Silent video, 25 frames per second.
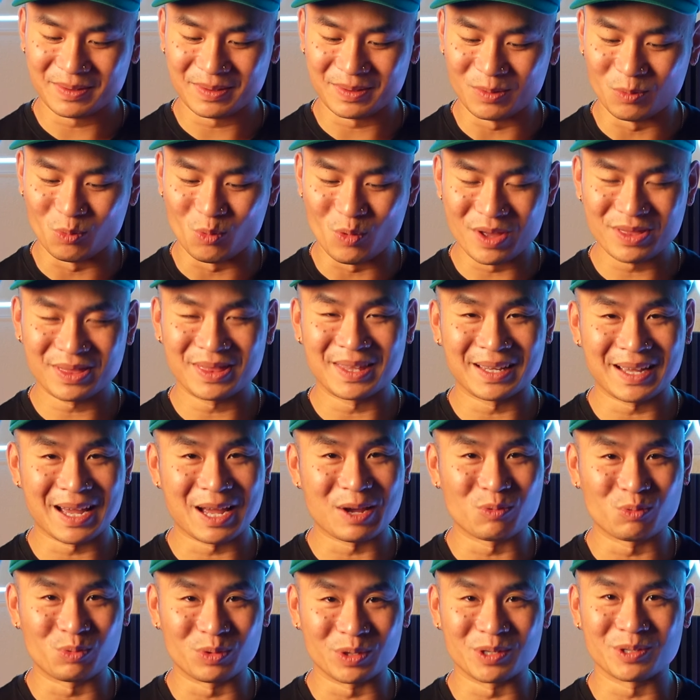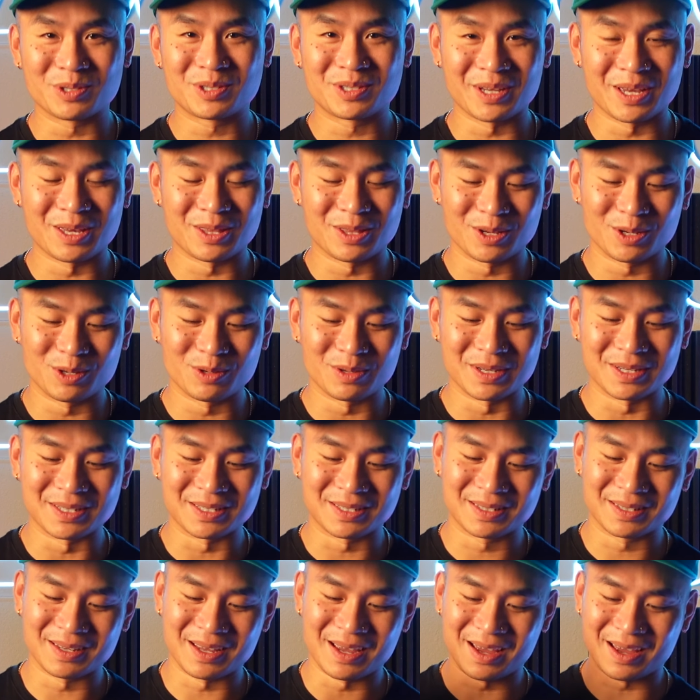The one thing I will say though
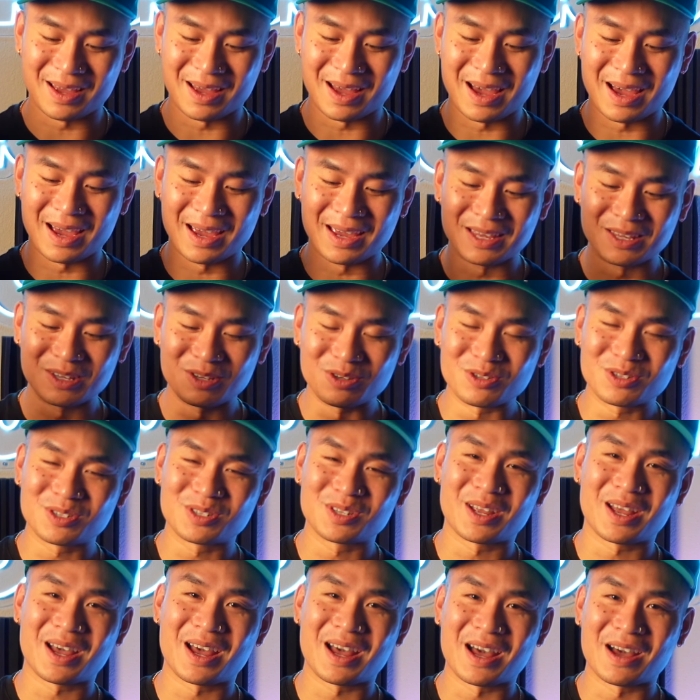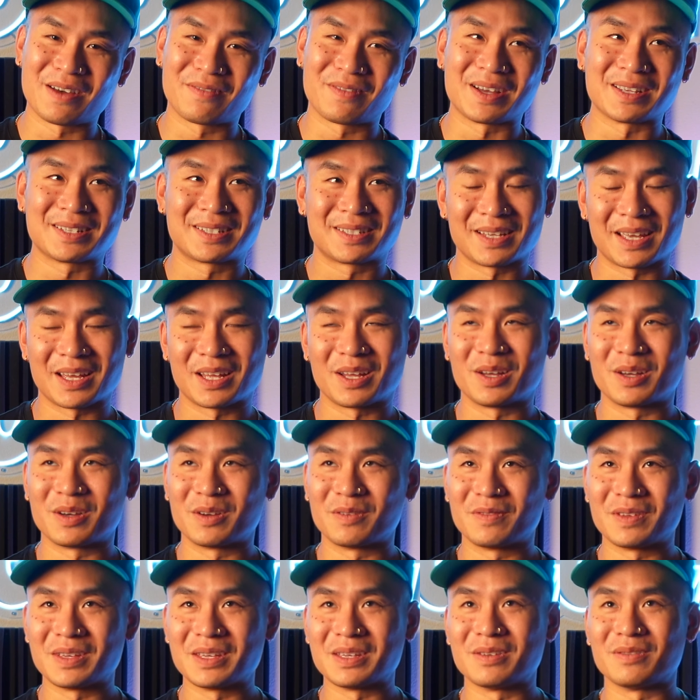is I used to have a set
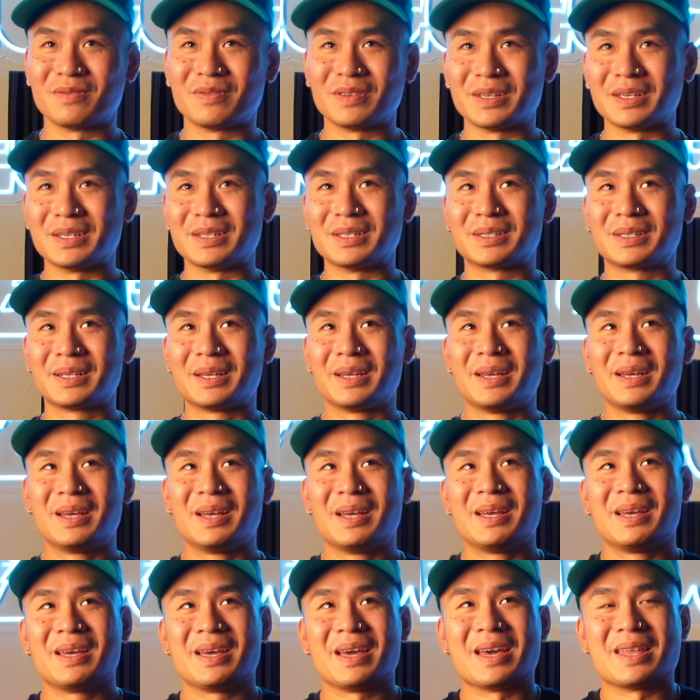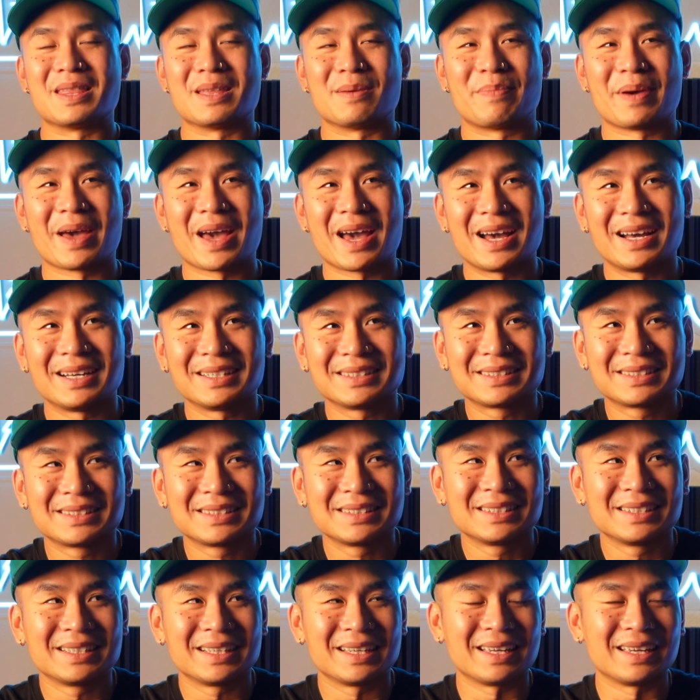of EVs in the past,